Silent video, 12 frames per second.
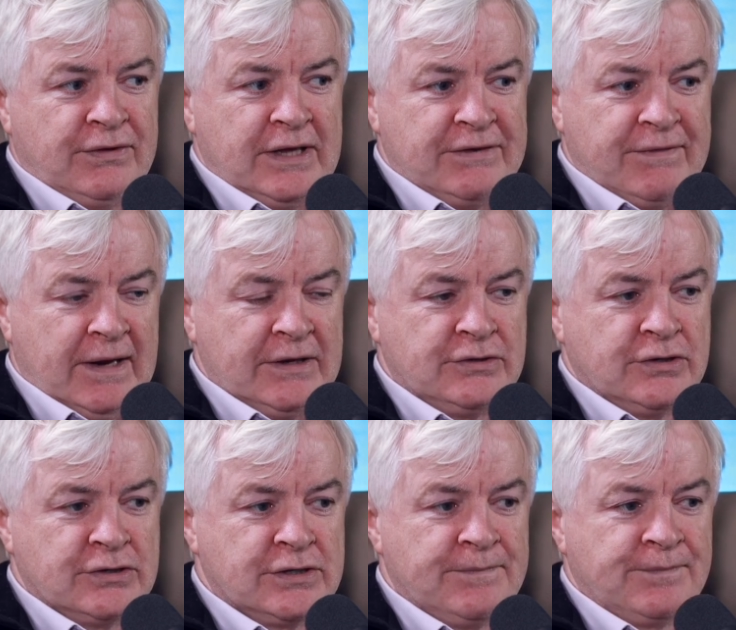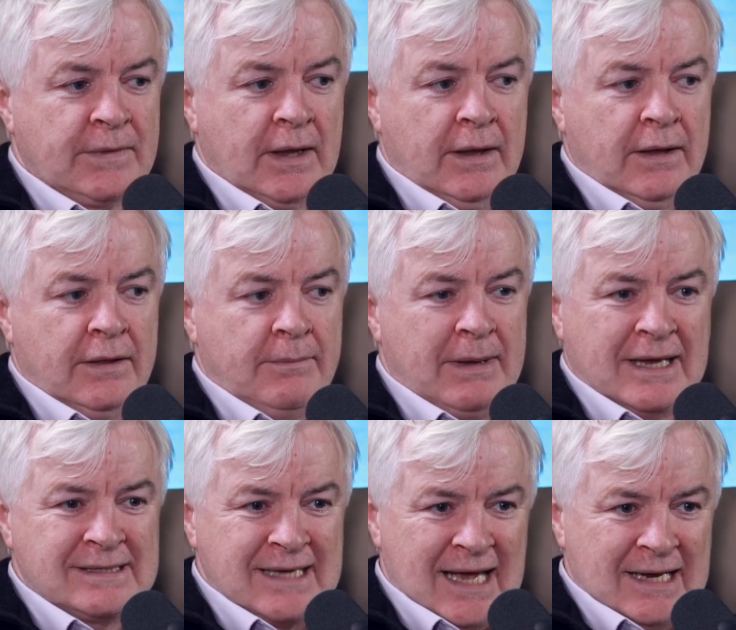for these villagers, the
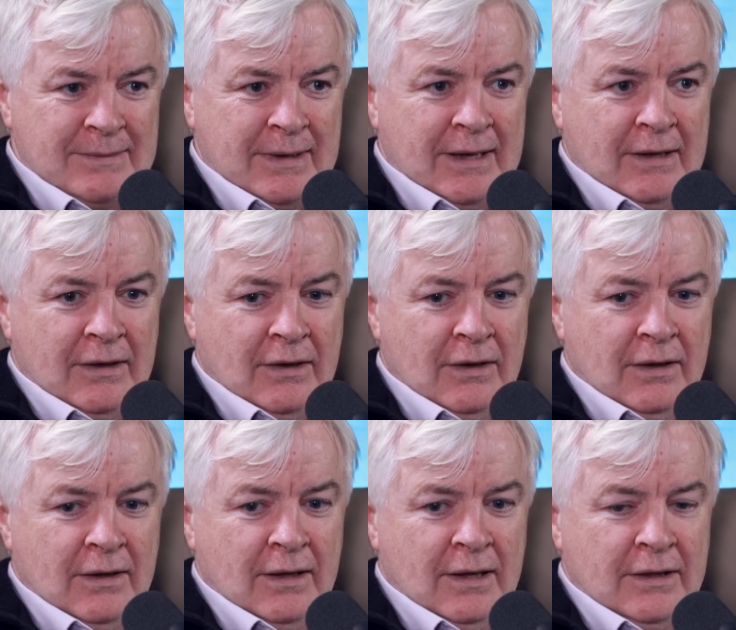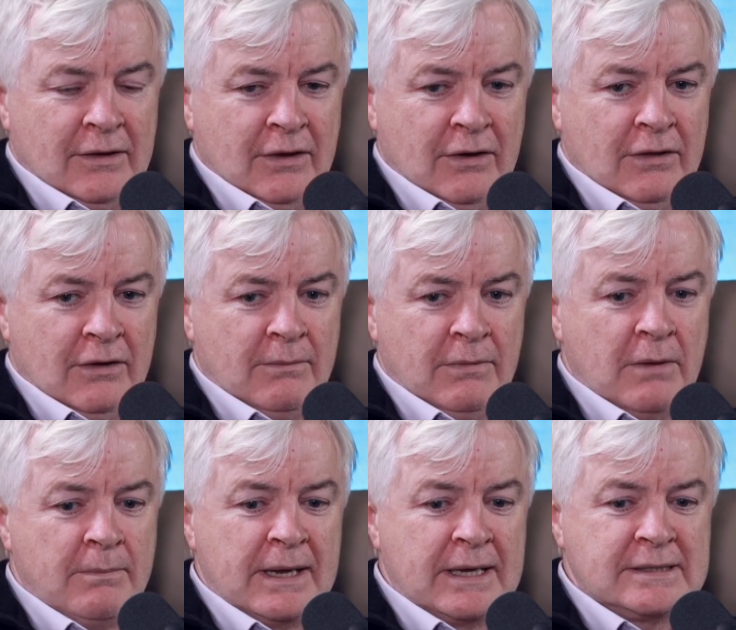biggest enemy and their
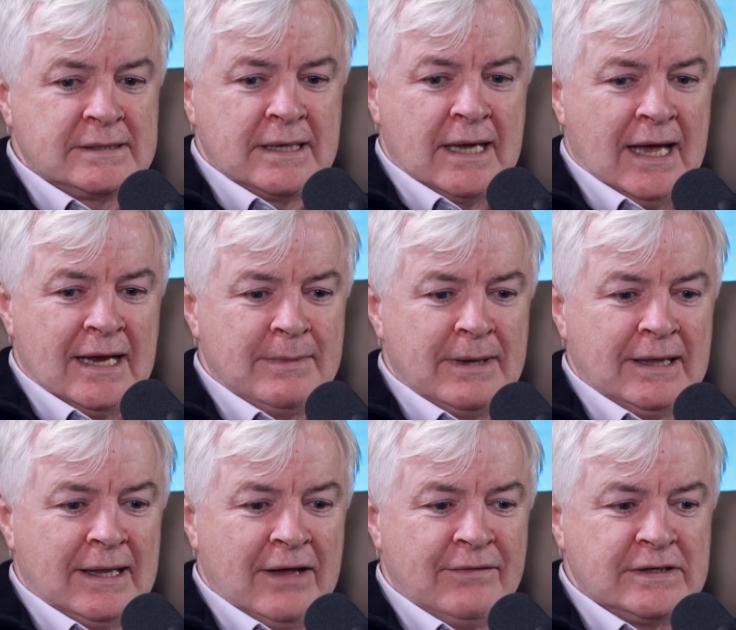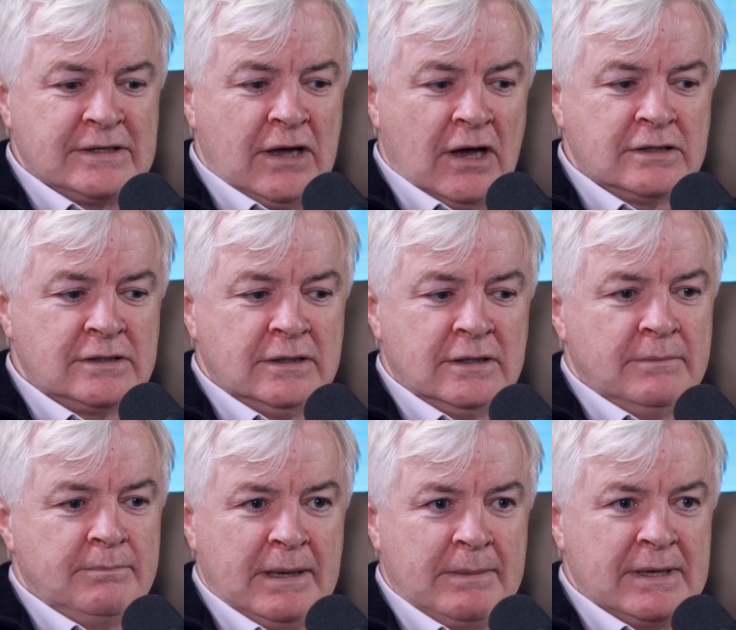their biggest enemy in life is not
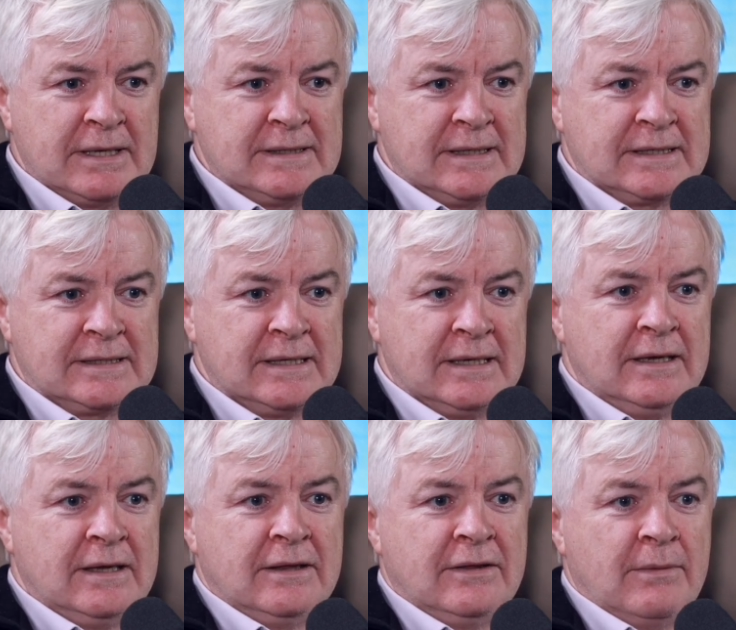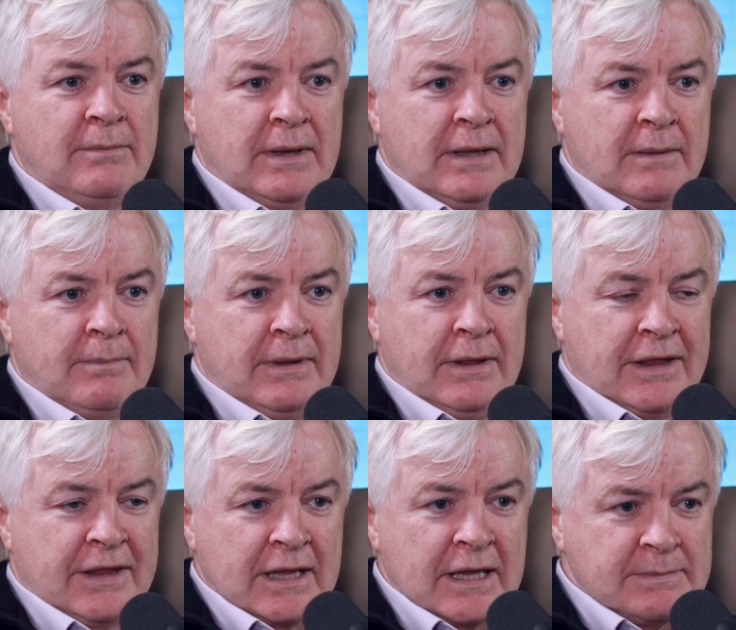big business. Their the the
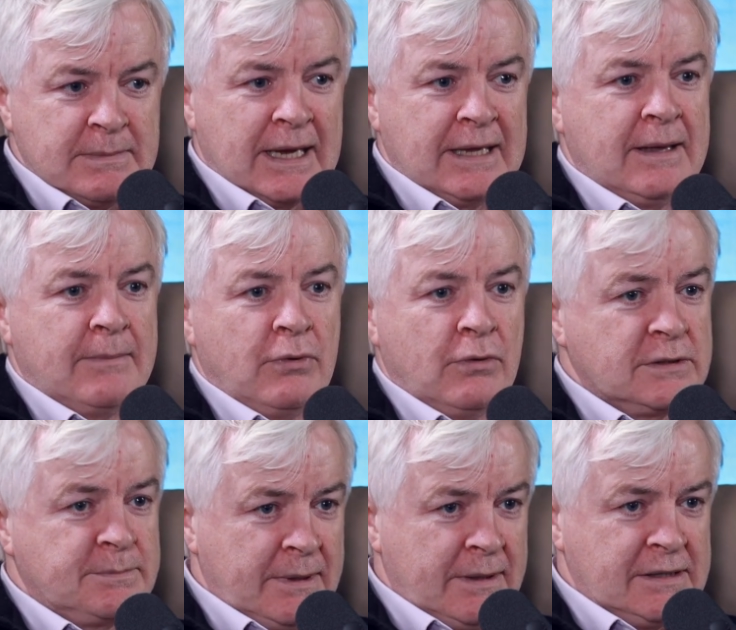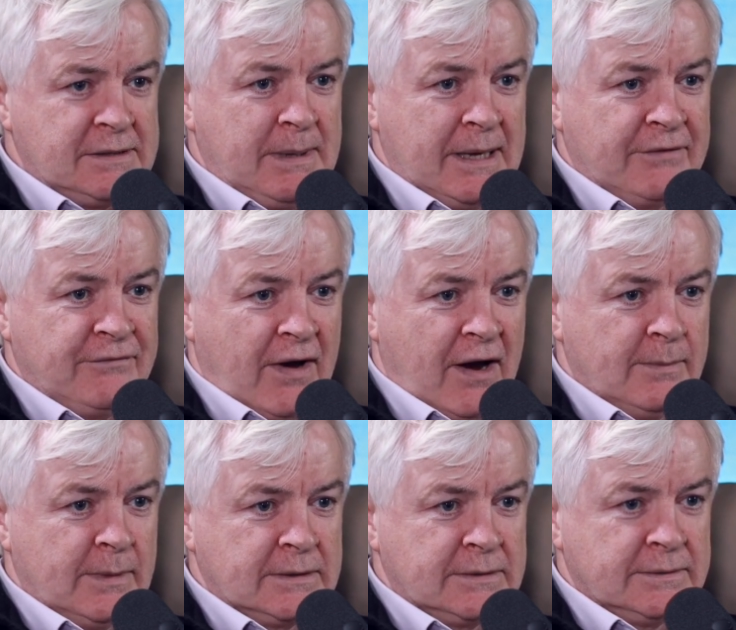thing that's making them poor is is big
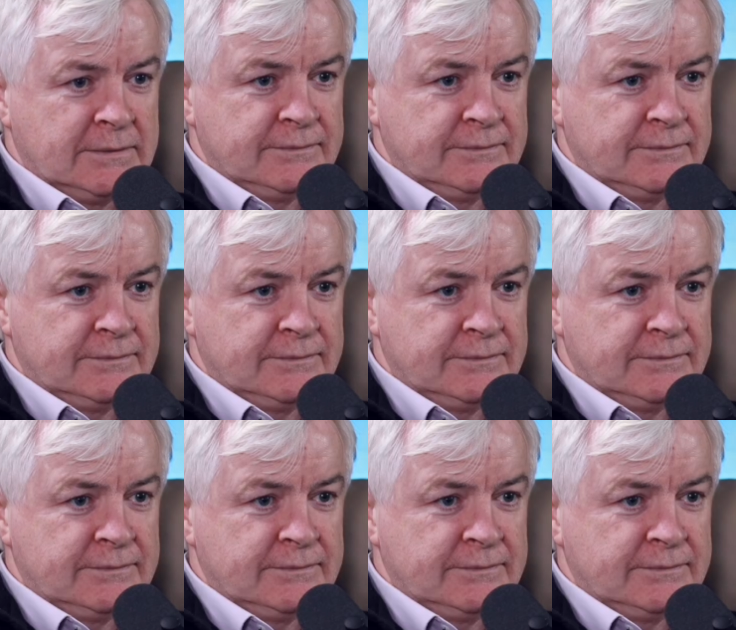environment.